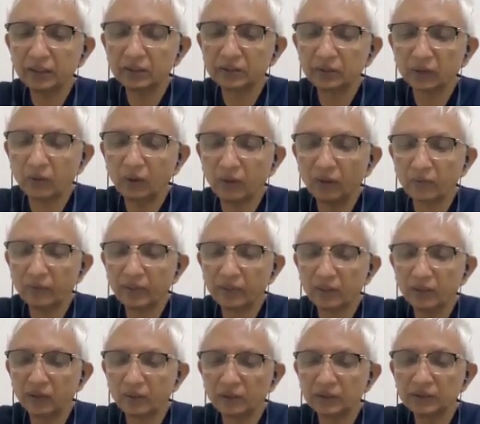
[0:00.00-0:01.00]
It's all
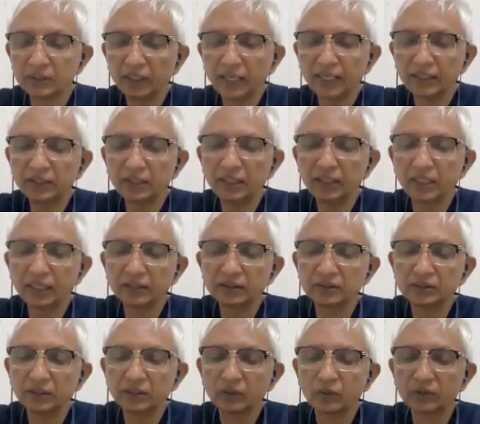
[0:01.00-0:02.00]
written. It actually takes a
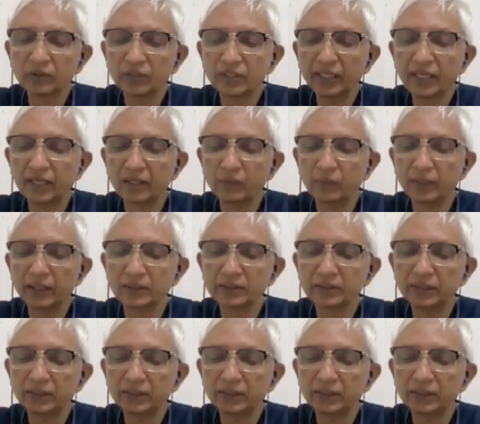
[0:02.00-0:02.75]
038 wire.